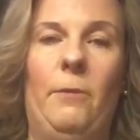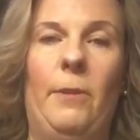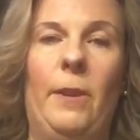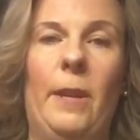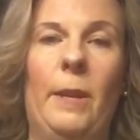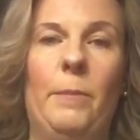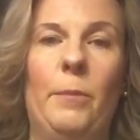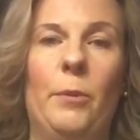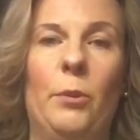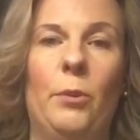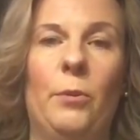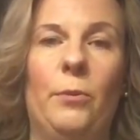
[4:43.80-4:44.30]

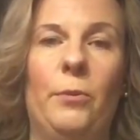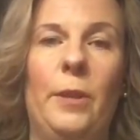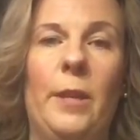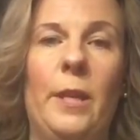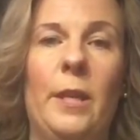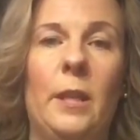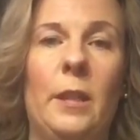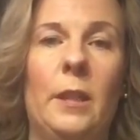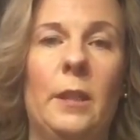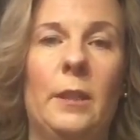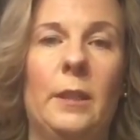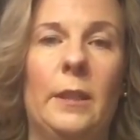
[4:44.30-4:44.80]
fibre off
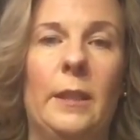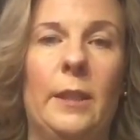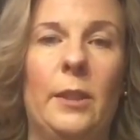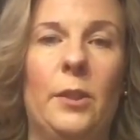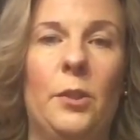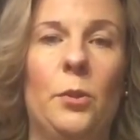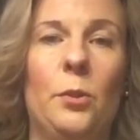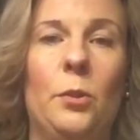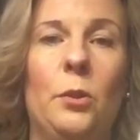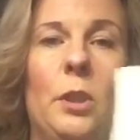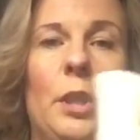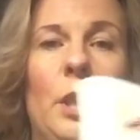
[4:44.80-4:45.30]
there, like
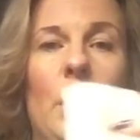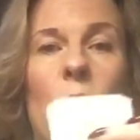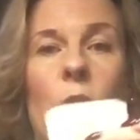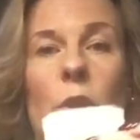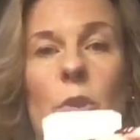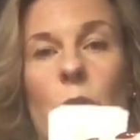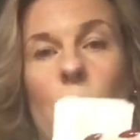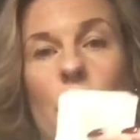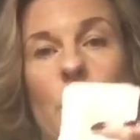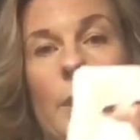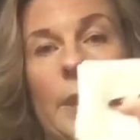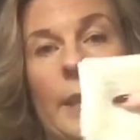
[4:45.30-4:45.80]
so.
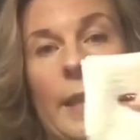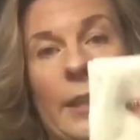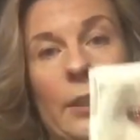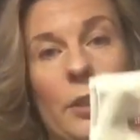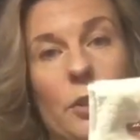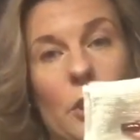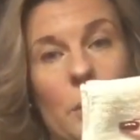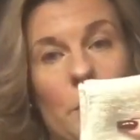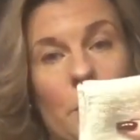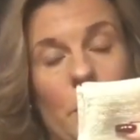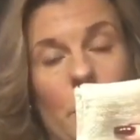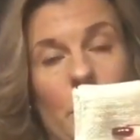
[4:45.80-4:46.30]
So you can either
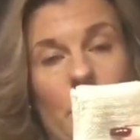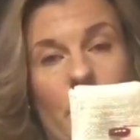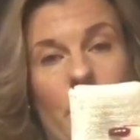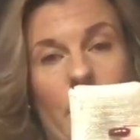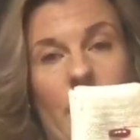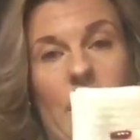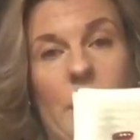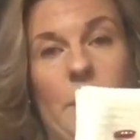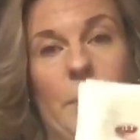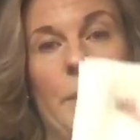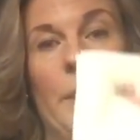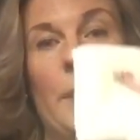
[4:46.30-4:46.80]
just put the
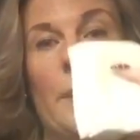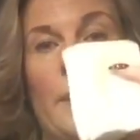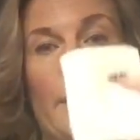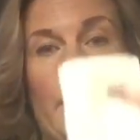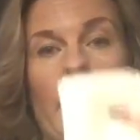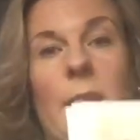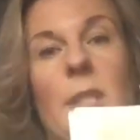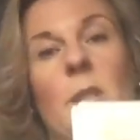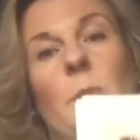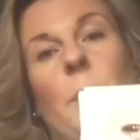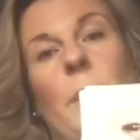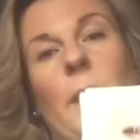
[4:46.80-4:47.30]
fibre in, and
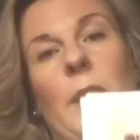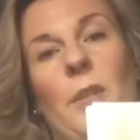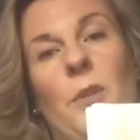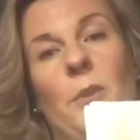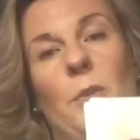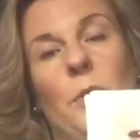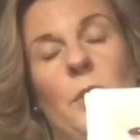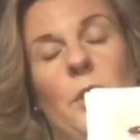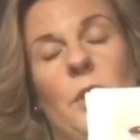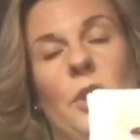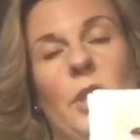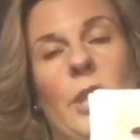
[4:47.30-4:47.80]
that's what
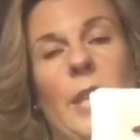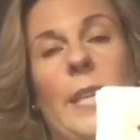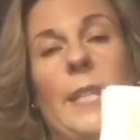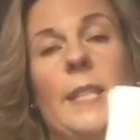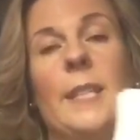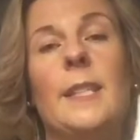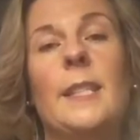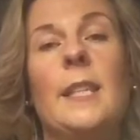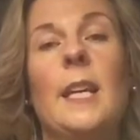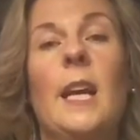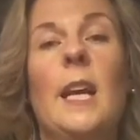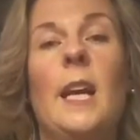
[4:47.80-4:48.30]
ENJO
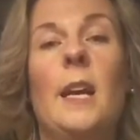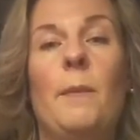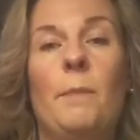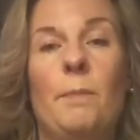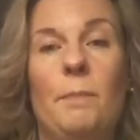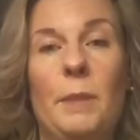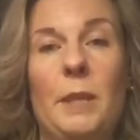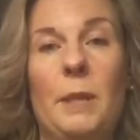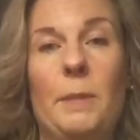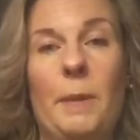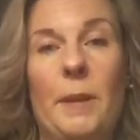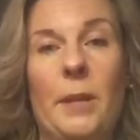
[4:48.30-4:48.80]
suggests.
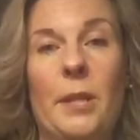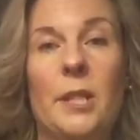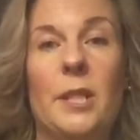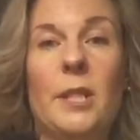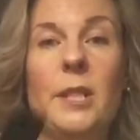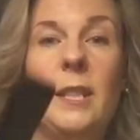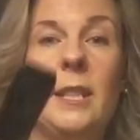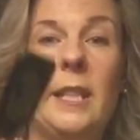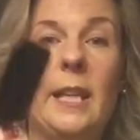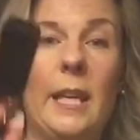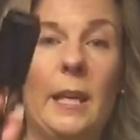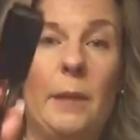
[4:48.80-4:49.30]
Me
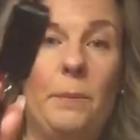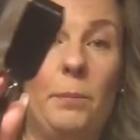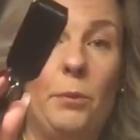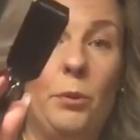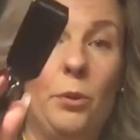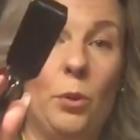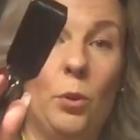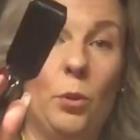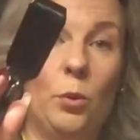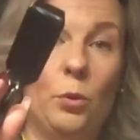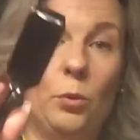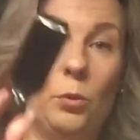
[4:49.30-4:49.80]
personally, I put
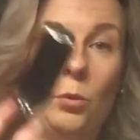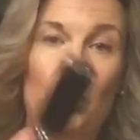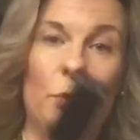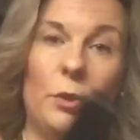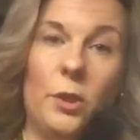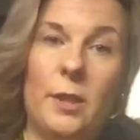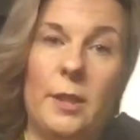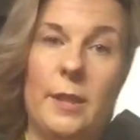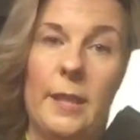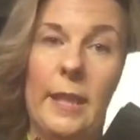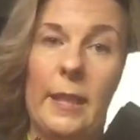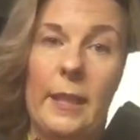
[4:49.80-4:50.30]
the whole
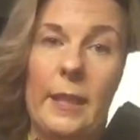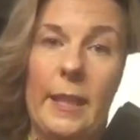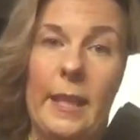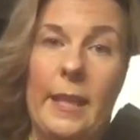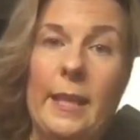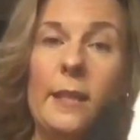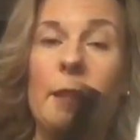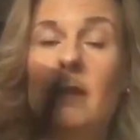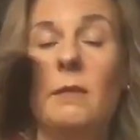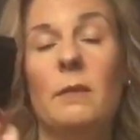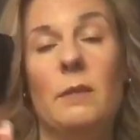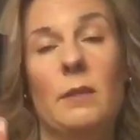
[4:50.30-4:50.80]
stick
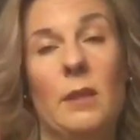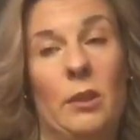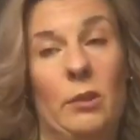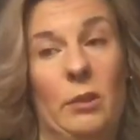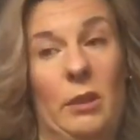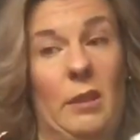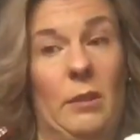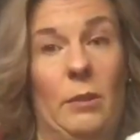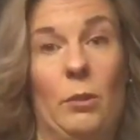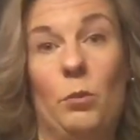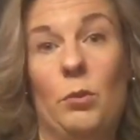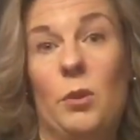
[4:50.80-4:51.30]
in. I'd
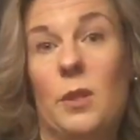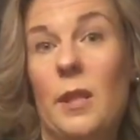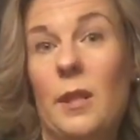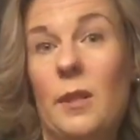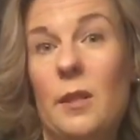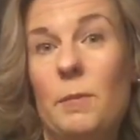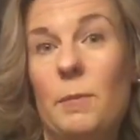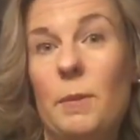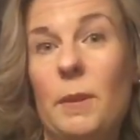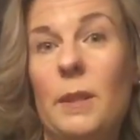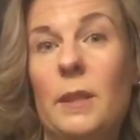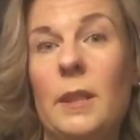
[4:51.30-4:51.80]
like the whole
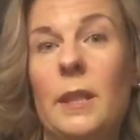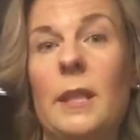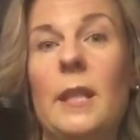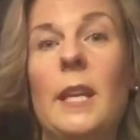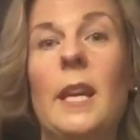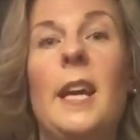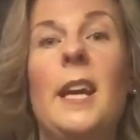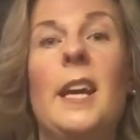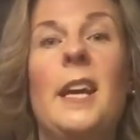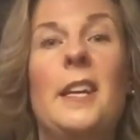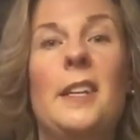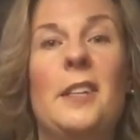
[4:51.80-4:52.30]
stick to be clean.
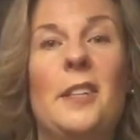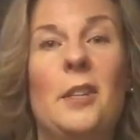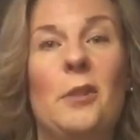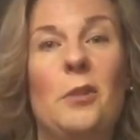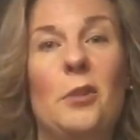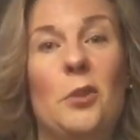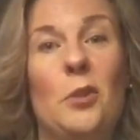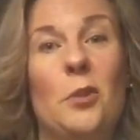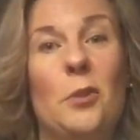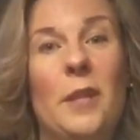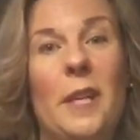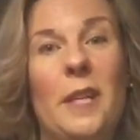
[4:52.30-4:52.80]
Now
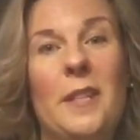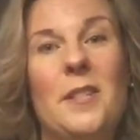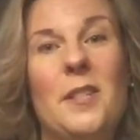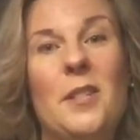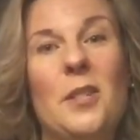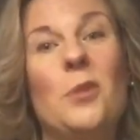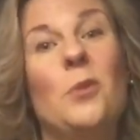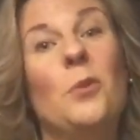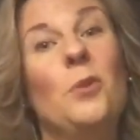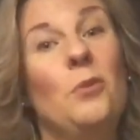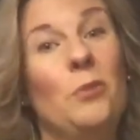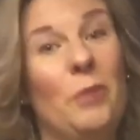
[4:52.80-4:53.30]
you do that at
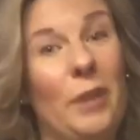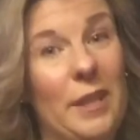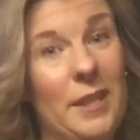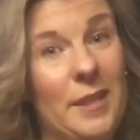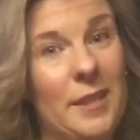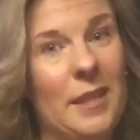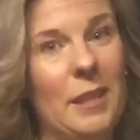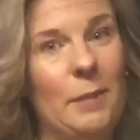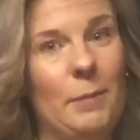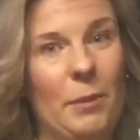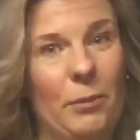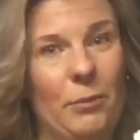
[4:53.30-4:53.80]
your own
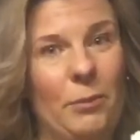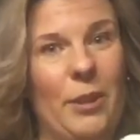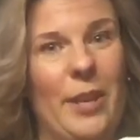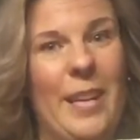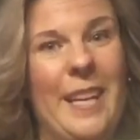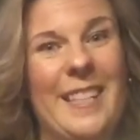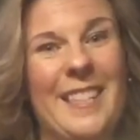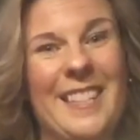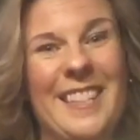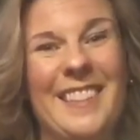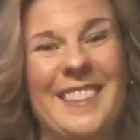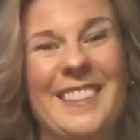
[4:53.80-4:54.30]
risk, I'm
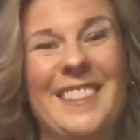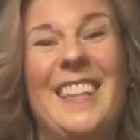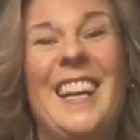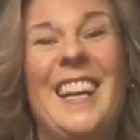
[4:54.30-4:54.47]
afraid.